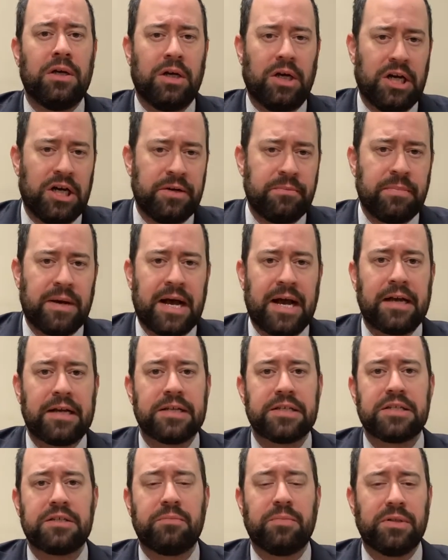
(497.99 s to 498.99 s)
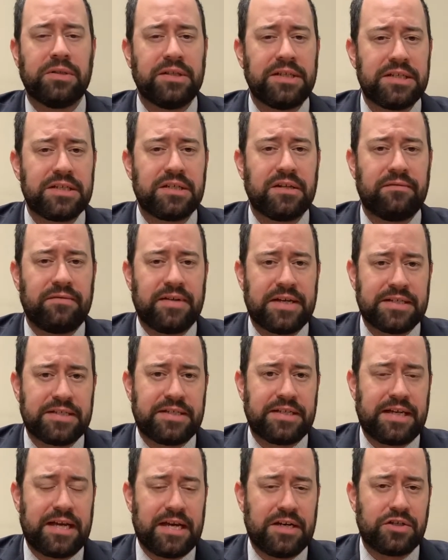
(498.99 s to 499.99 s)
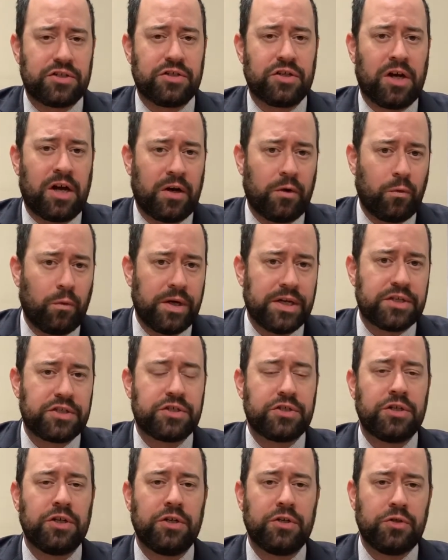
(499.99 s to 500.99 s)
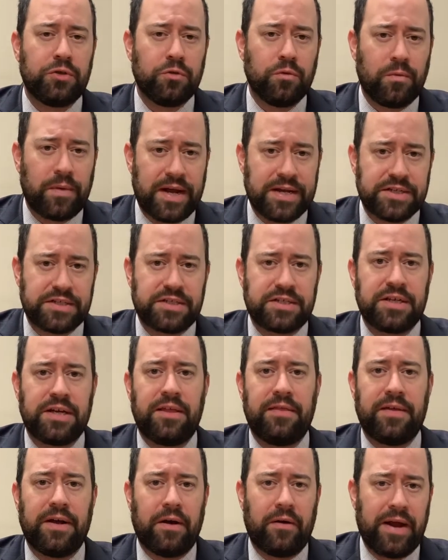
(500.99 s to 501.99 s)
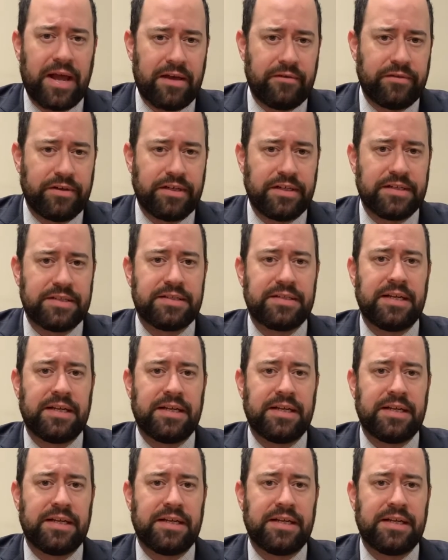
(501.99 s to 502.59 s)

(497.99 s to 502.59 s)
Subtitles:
unbiased police investigation on which to rest their evidence,